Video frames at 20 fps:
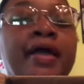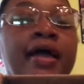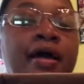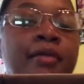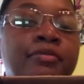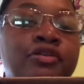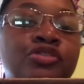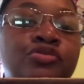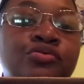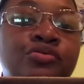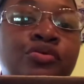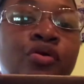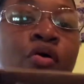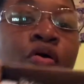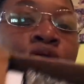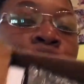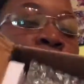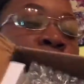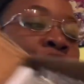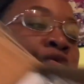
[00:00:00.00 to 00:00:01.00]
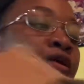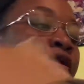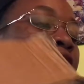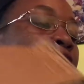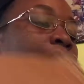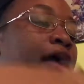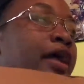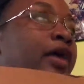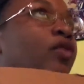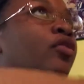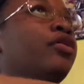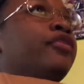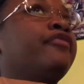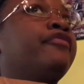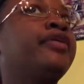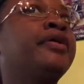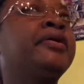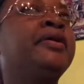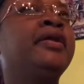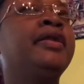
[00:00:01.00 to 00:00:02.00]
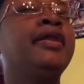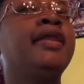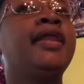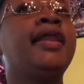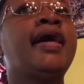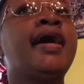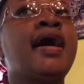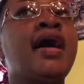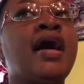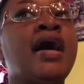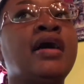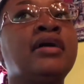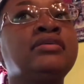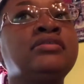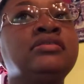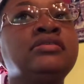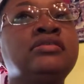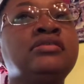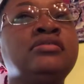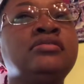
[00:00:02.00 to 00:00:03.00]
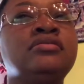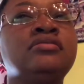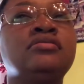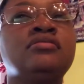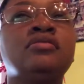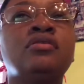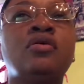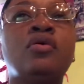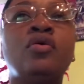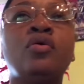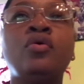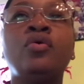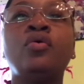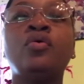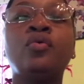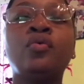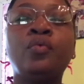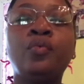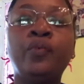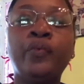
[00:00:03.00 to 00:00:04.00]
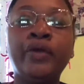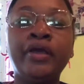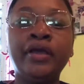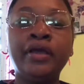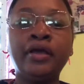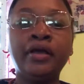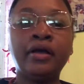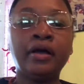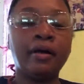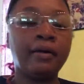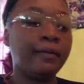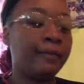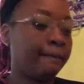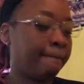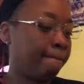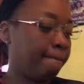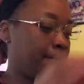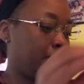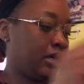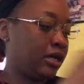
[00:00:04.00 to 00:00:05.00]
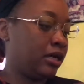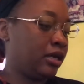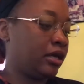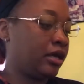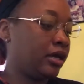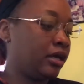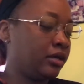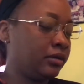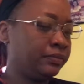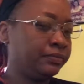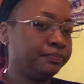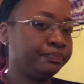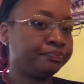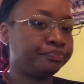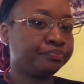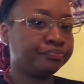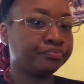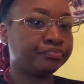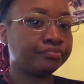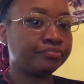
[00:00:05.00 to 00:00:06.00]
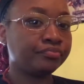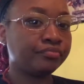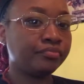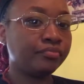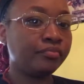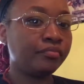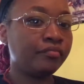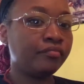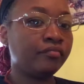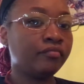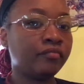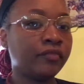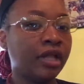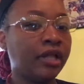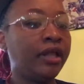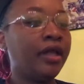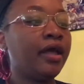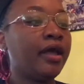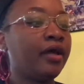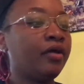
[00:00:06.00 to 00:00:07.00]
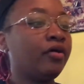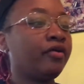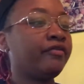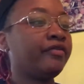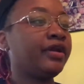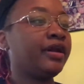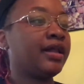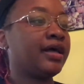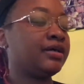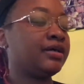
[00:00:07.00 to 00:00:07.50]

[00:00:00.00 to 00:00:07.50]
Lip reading: Amazon order, I ordered it last week Monday. This